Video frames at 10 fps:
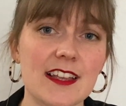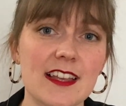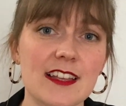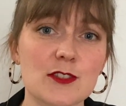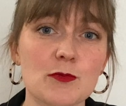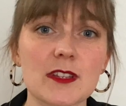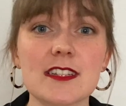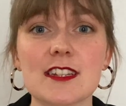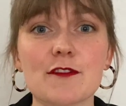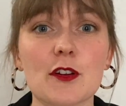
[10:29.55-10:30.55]
it's really
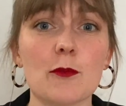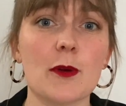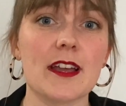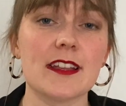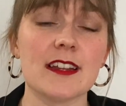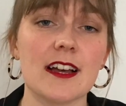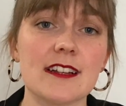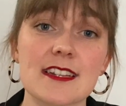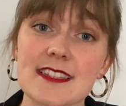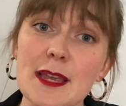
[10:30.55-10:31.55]
different when a
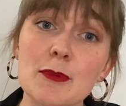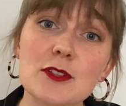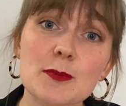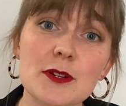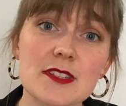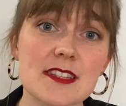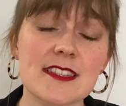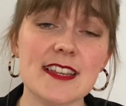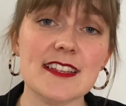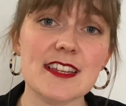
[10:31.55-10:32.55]
disabled
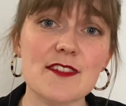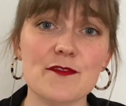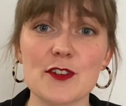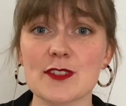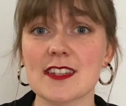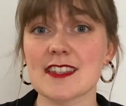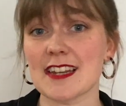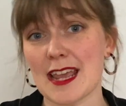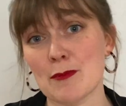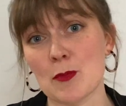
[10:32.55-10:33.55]
person says it versus
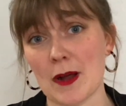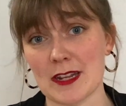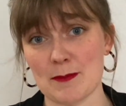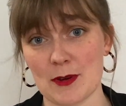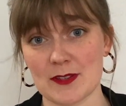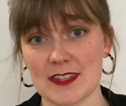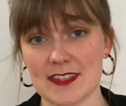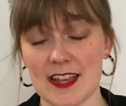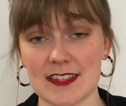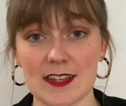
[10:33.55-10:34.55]
an able-bodied person
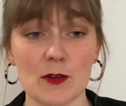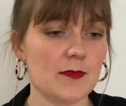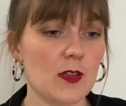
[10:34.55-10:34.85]
says it.